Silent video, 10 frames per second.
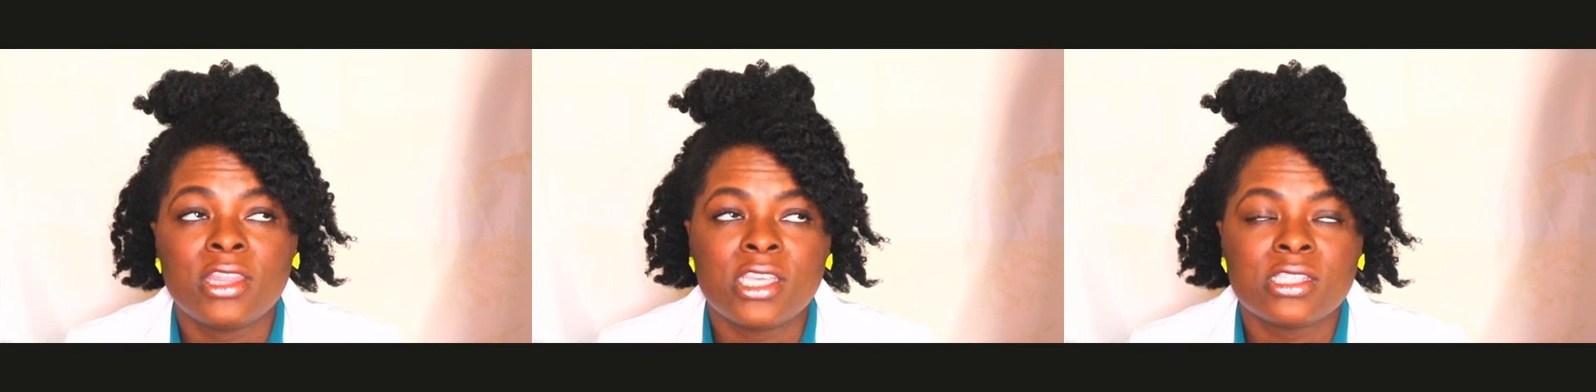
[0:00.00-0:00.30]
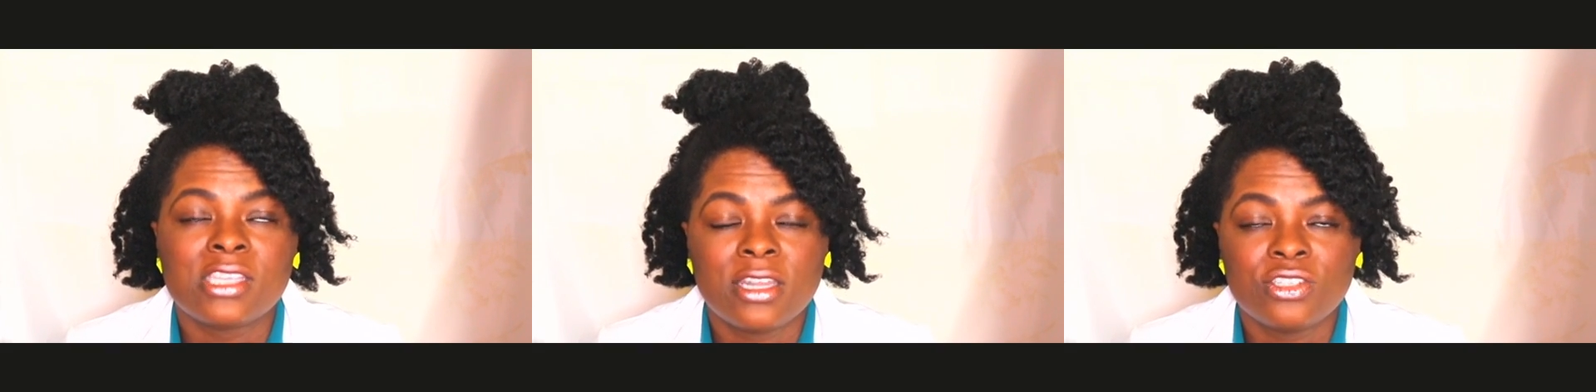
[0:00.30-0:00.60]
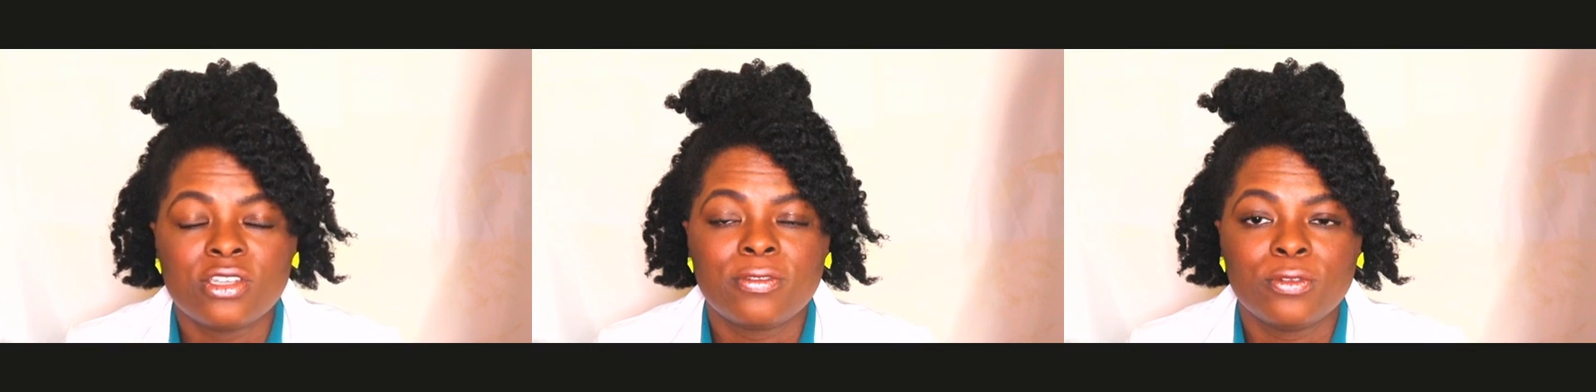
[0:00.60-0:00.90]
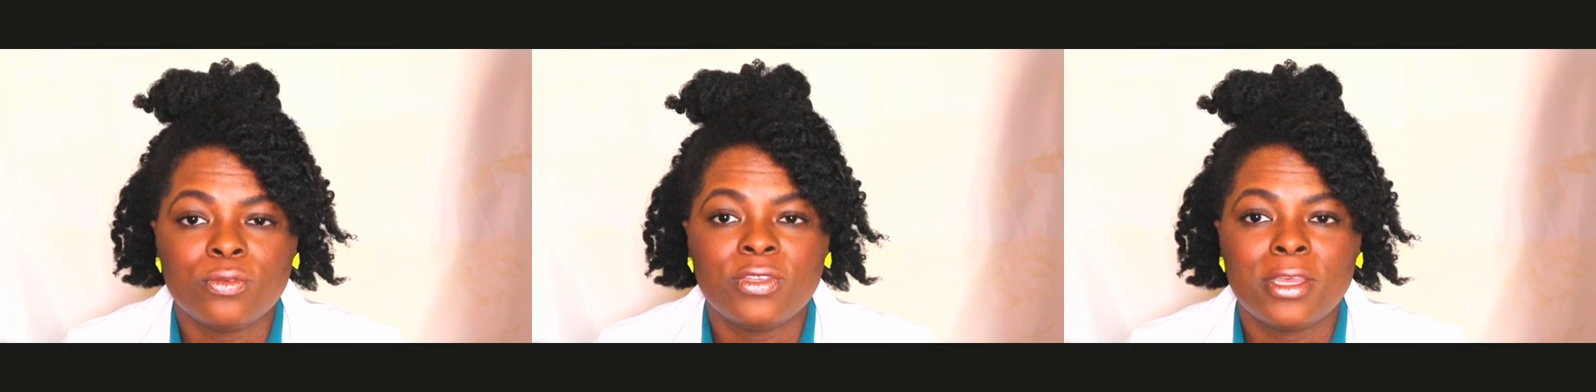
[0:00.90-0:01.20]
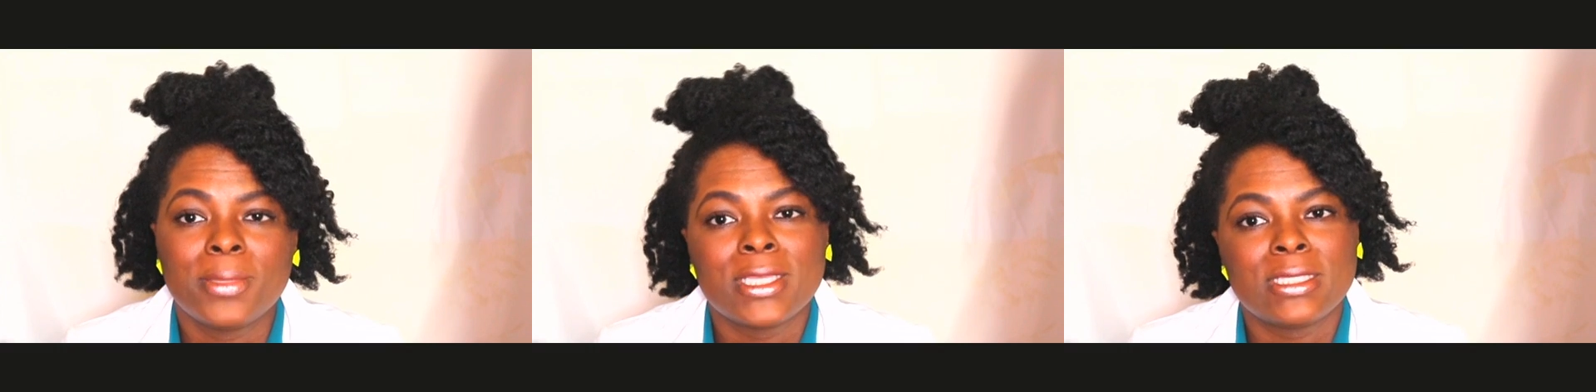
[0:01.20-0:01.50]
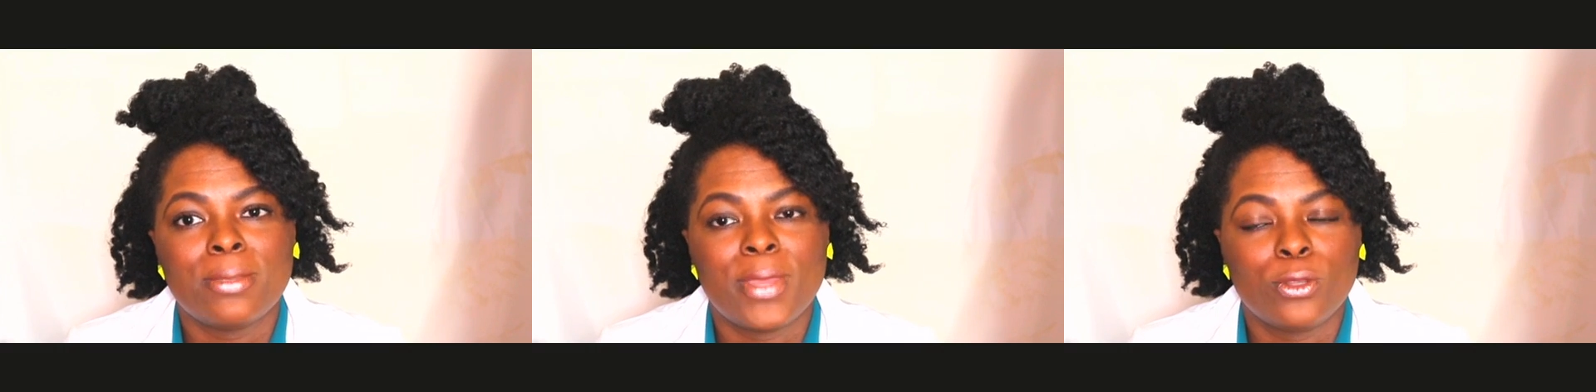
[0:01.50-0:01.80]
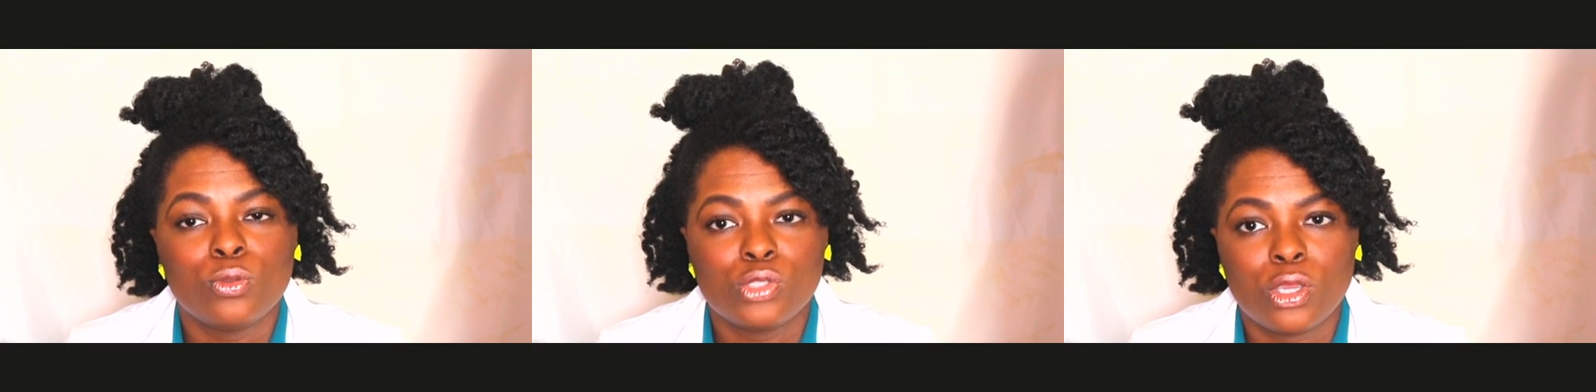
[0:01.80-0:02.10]
The telogen effluvium is the
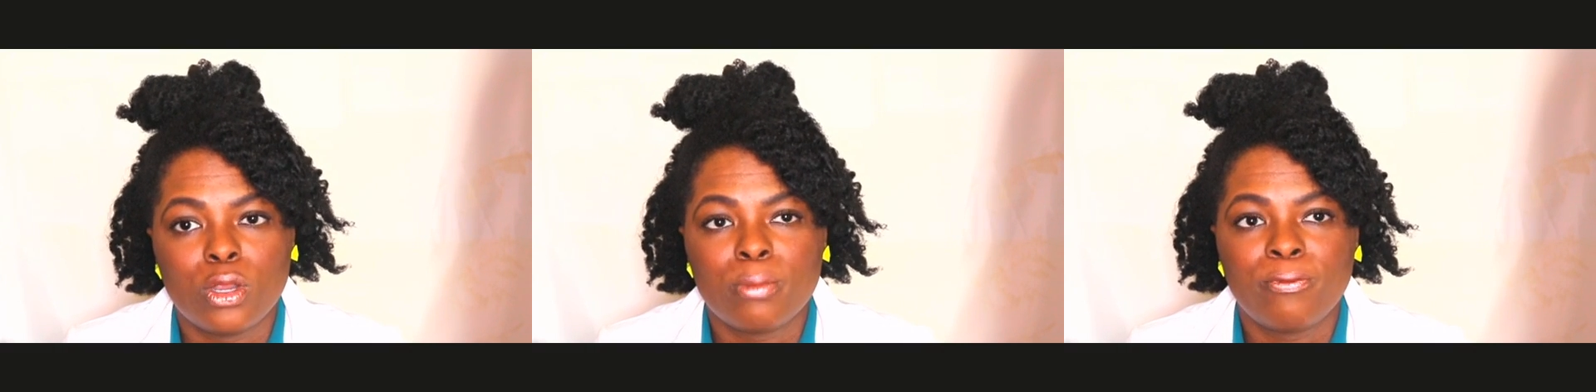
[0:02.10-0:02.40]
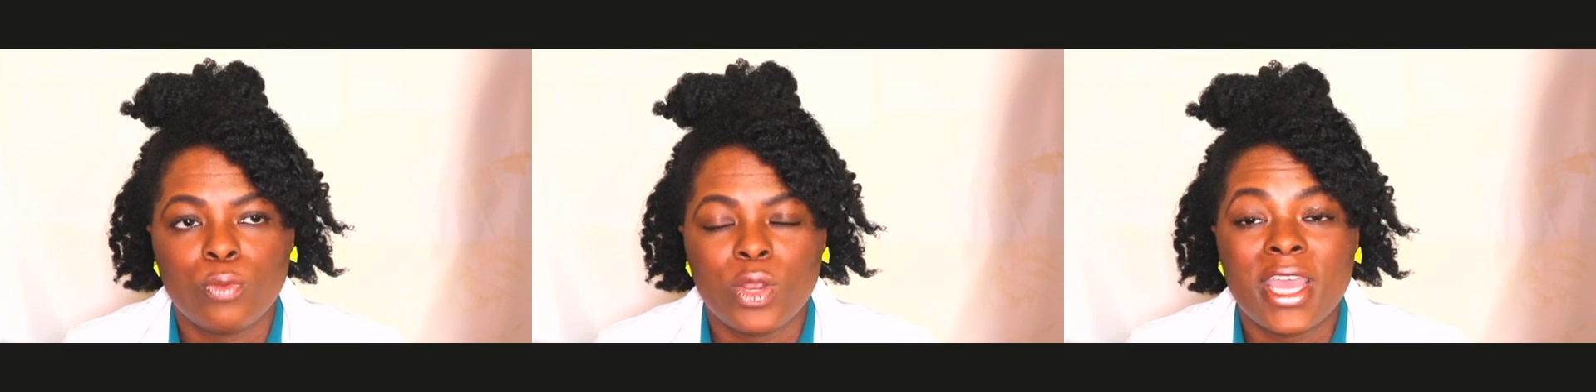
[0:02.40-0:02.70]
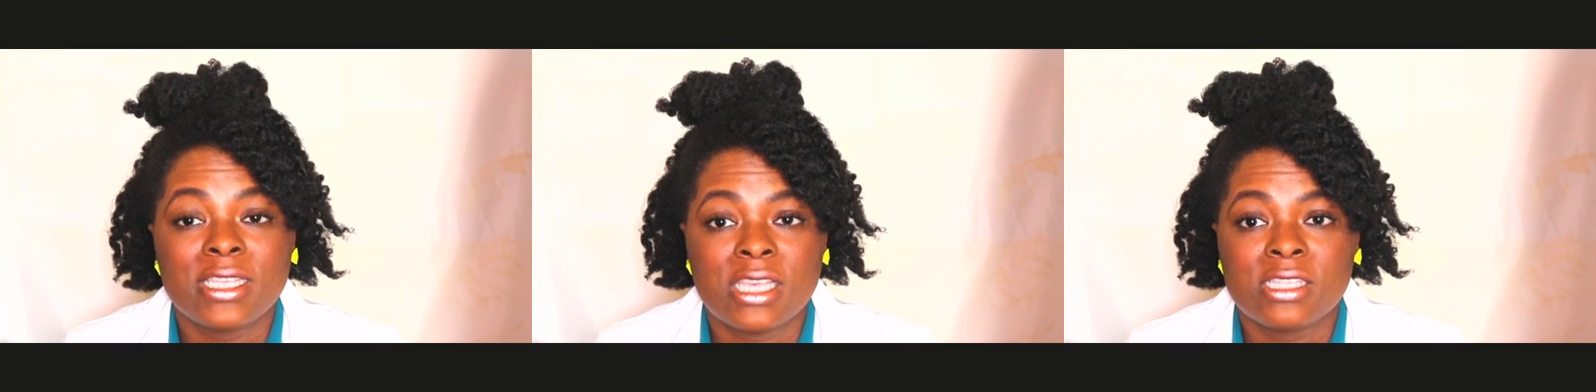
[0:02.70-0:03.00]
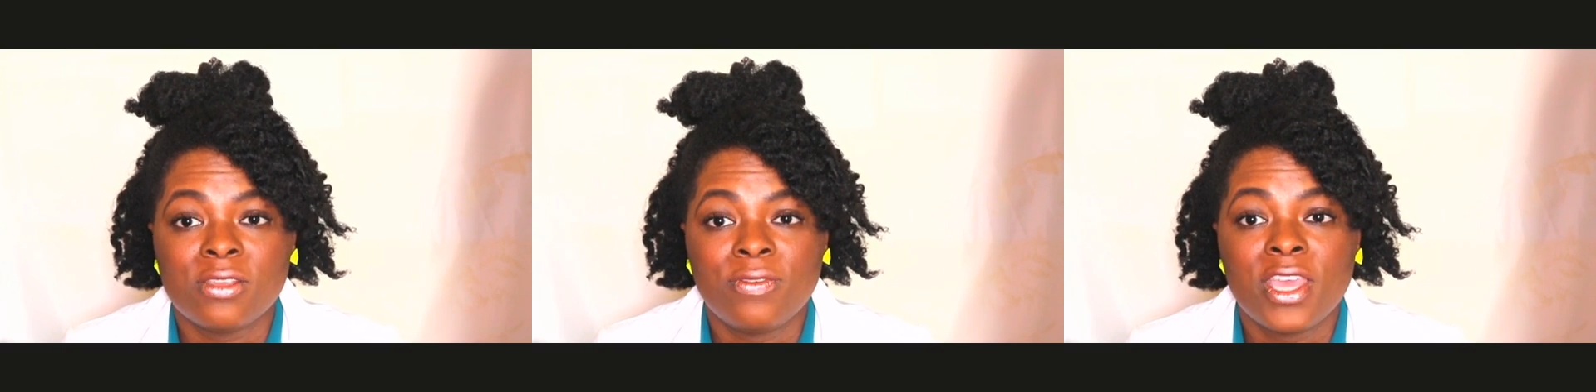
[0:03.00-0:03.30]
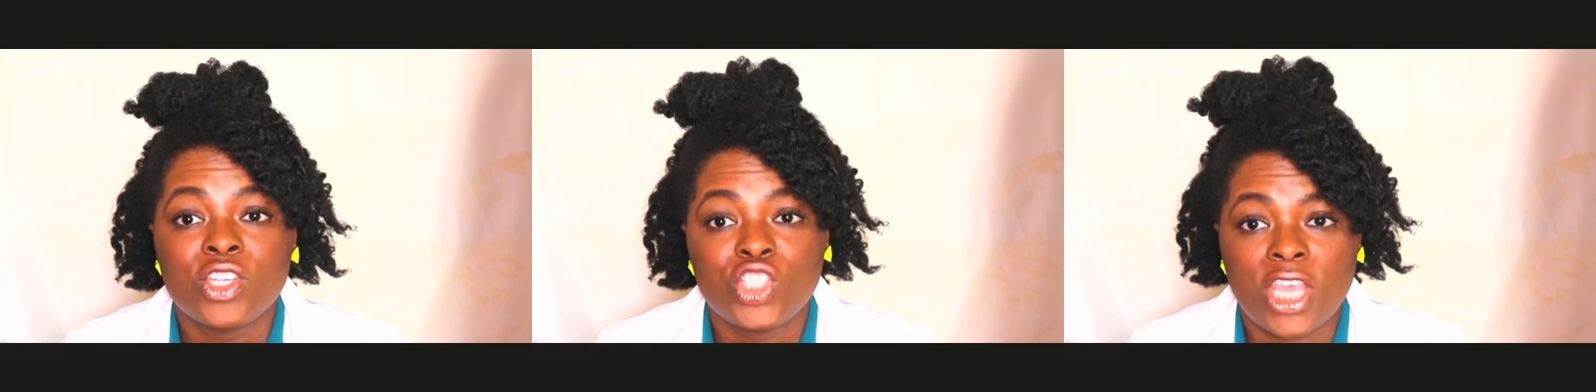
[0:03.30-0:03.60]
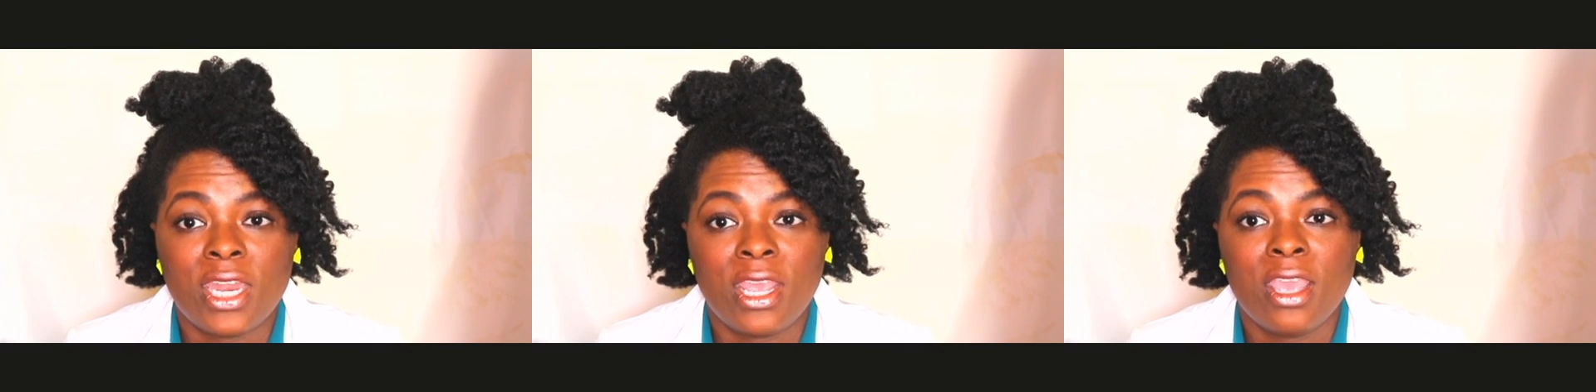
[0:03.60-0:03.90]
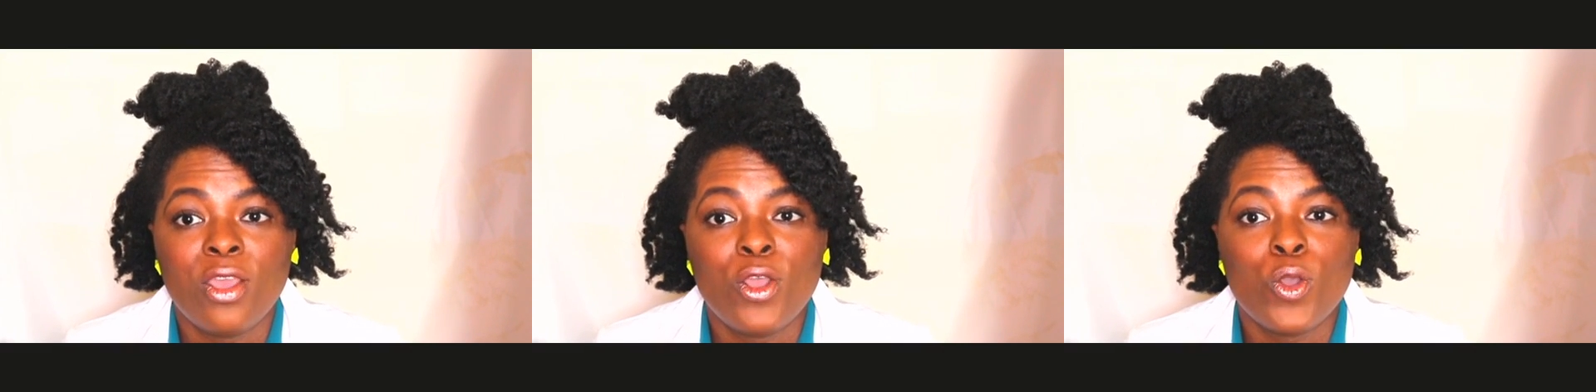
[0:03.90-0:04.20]
medical term for excessive shedding